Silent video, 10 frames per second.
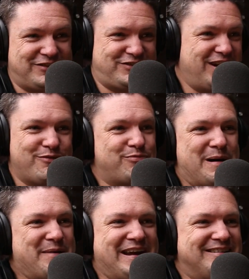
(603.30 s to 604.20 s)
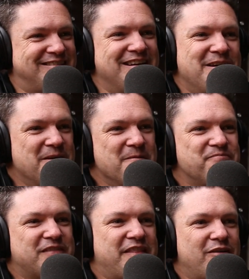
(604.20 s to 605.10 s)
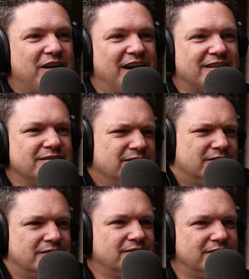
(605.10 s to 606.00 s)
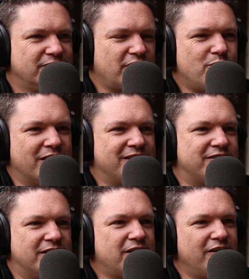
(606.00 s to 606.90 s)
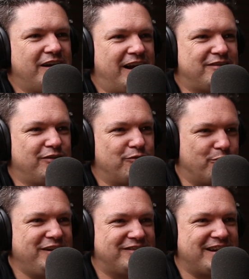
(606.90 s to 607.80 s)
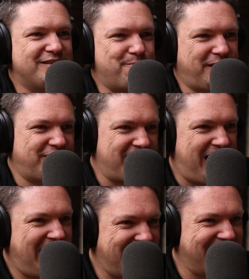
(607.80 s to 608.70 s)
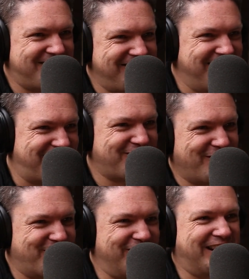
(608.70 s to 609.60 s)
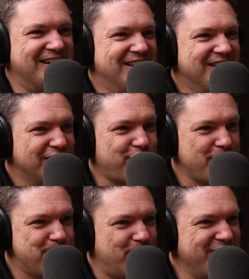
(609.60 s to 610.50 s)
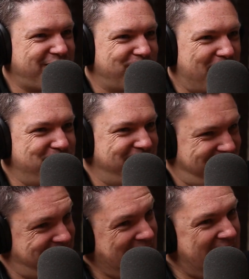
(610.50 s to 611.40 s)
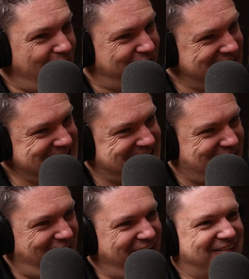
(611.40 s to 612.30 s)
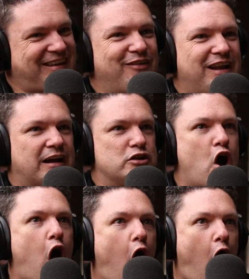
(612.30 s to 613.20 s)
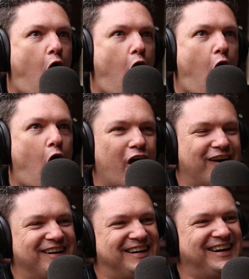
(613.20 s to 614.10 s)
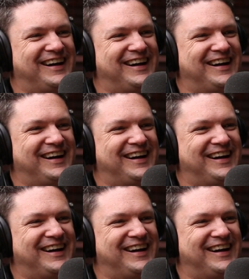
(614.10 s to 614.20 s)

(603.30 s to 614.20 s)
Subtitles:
it, I shared it with my mates, and they were like, "So what?" And I said, "No," and I had to resend the picture and highlight in circle like 3.5 thousand cards. They were like, "No."